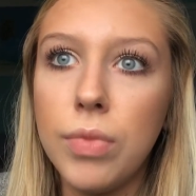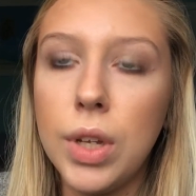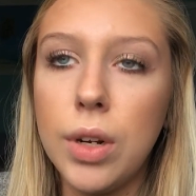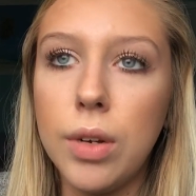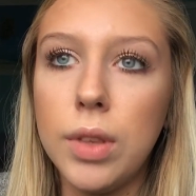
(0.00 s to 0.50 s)

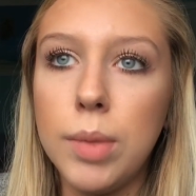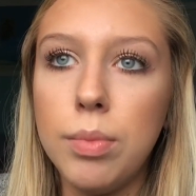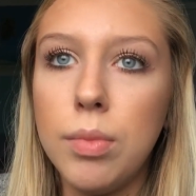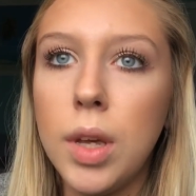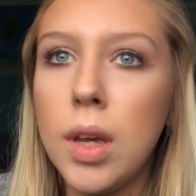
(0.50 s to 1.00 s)
you know, the
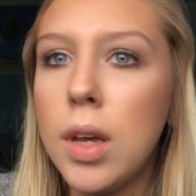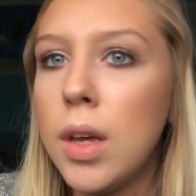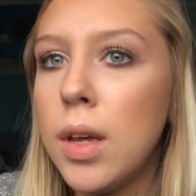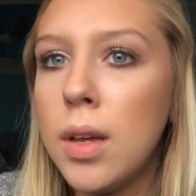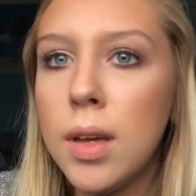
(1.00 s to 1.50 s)

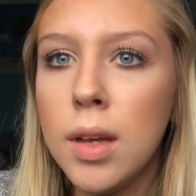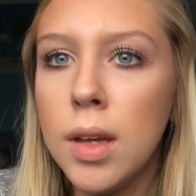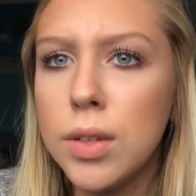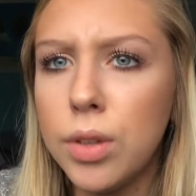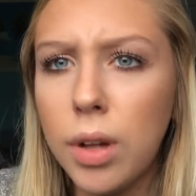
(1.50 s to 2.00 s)

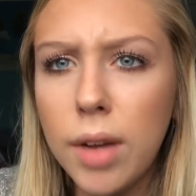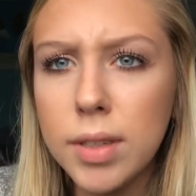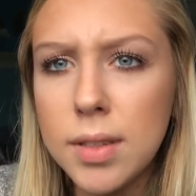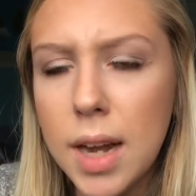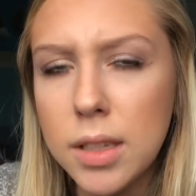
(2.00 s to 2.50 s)
ZOLOFT
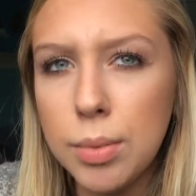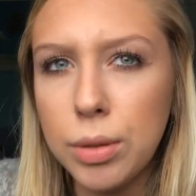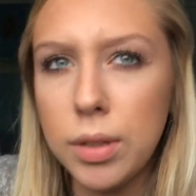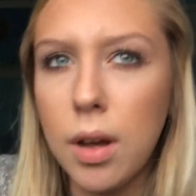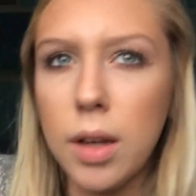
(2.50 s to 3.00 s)
is not
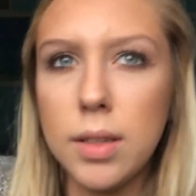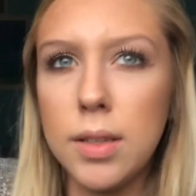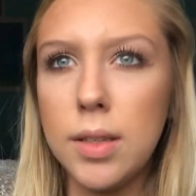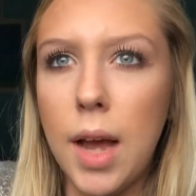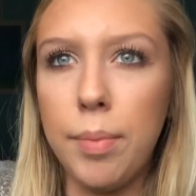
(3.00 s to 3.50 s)
supposed to cause
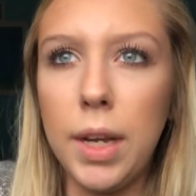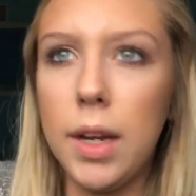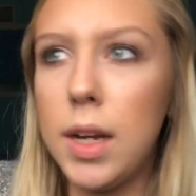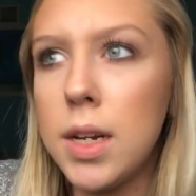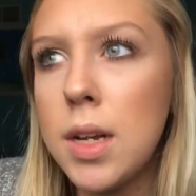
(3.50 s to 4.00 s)

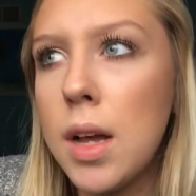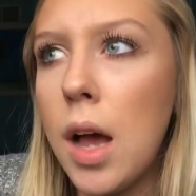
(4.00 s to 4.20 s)
insomnia,